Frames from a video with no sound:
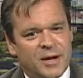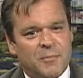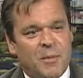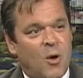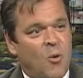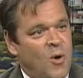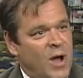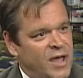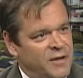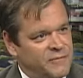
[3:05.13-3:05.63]
My
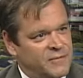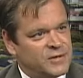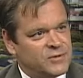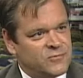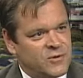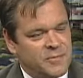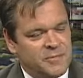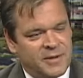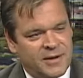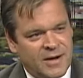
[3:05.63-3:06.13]
wife is
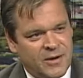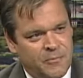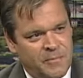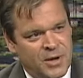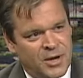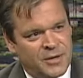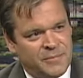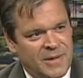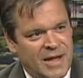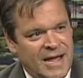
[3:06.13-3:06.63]
from there. I
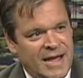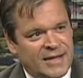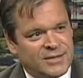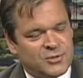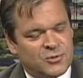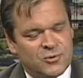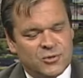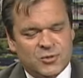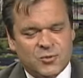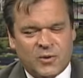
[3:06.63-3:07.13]
married my high
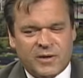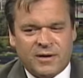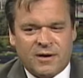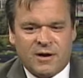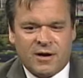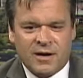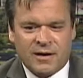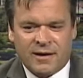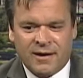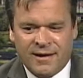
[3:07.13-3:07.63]
school
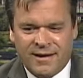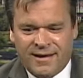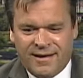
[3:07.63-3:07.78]
sweetheart.